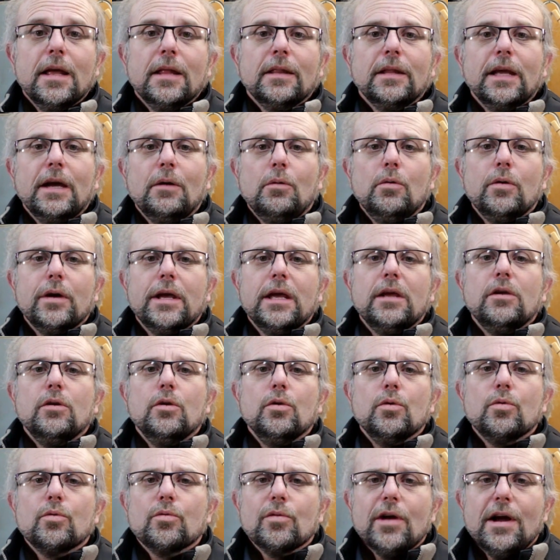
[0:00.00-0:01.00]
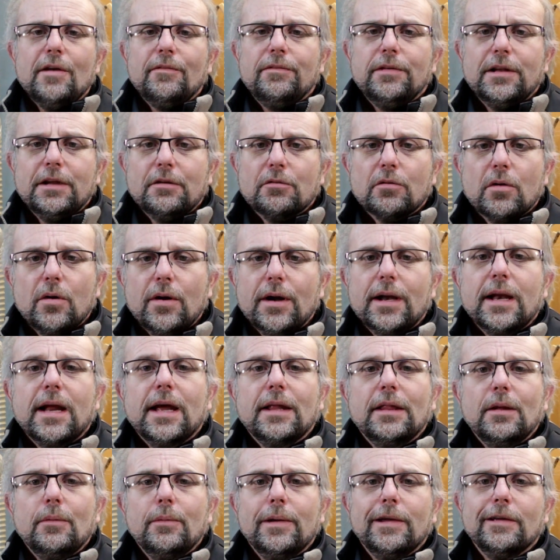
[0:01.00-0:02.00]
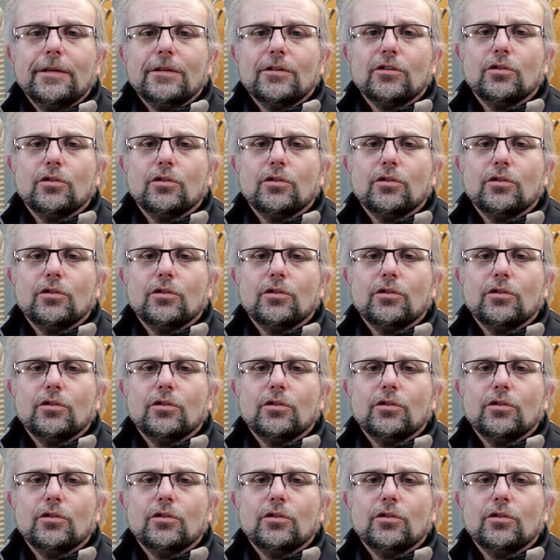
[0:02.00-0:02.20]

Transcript: That will get you roughly right, and then we can